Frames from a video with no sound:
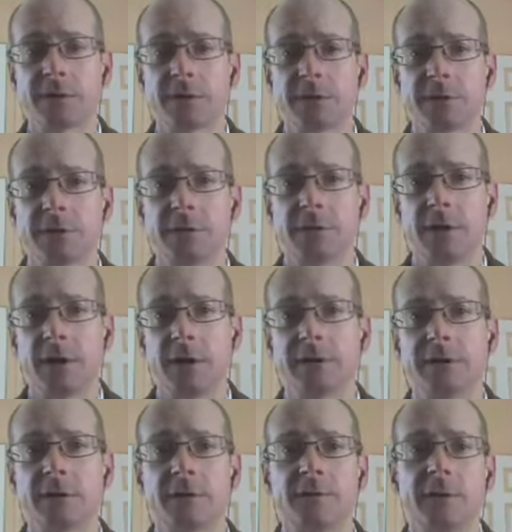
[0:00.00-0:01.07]
into the
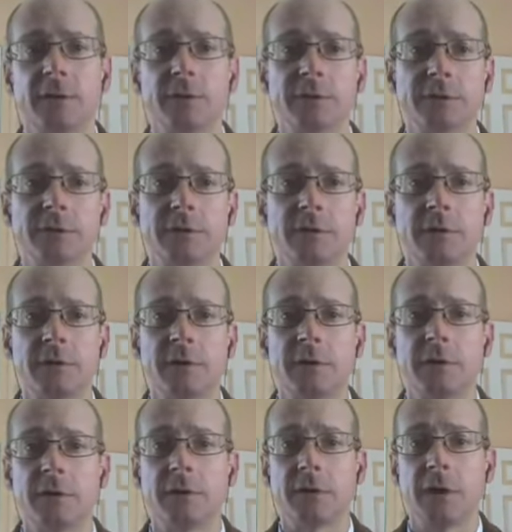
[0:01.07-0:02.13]
conduct of the U.S. attorney
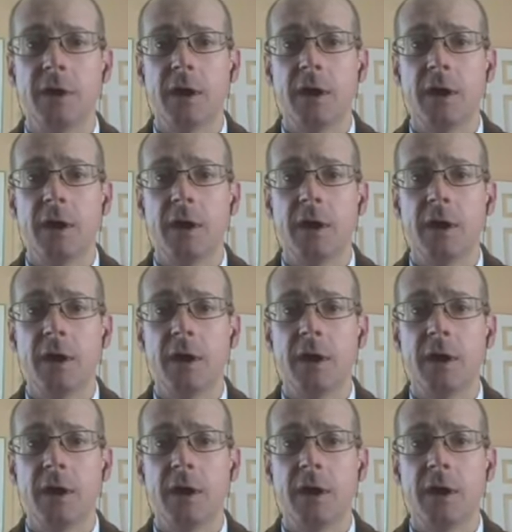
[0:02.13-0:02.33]
here.